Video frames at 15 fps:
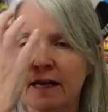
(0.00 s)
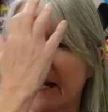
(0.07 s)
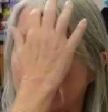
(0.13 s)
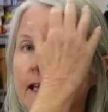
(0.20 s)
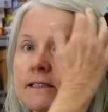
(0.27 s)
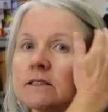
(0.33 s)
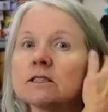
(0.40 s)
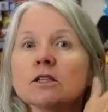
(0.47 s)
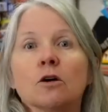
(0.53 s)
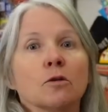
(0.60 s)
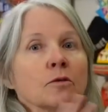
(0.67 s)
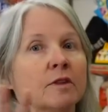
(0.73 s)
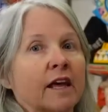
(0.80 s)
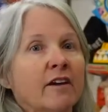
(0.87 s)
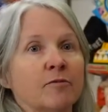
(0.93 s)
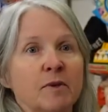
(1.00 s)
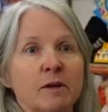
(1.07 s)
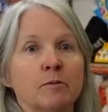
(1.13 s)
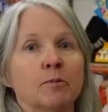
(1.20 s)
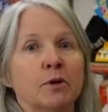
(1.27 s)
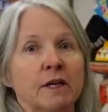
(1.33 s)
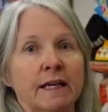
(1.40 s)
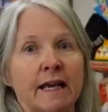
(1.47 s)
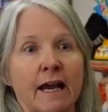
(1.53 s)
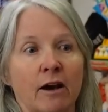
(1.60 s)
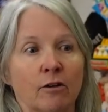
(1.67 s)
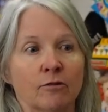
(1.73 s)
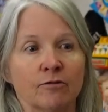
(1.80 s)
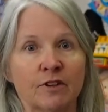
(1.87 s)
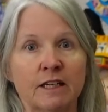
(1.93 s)
And so they've been putting
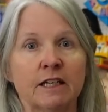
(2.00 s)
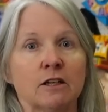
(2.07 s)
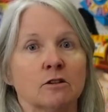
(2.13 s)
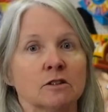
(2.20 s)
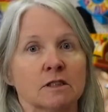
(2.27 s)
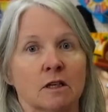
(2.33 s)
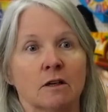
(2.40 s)
out videos